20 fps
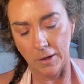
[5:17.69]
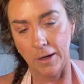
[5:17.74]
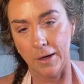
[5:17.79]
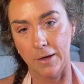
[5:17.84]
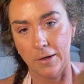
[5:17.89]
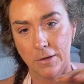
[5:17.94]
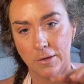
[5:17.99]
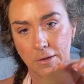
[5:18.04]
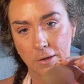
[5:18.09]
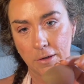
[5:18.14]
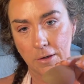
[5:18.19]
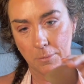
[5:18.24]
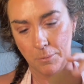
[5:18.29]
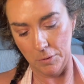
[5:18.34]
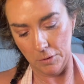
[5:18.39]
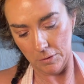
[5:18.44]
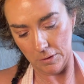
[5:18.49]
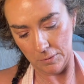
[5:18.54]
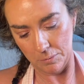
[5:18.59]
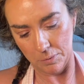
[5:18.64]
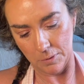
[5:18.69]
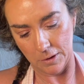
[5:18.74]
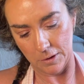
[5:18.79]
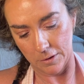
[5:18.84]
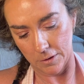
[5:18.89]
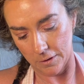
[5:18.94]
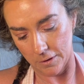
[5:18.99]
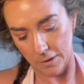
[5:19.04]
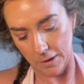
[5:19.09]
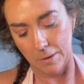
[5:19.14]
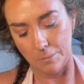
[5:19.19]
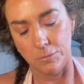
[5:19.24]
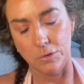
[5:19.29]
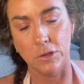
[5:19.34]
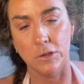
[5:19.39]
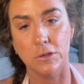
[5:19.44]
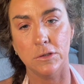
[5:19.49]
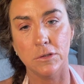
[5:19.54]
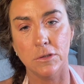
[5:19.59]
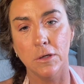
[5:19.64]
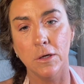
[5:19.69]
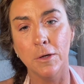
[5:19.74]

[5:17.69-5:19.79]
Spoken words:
And a beauty blender. And I'm just,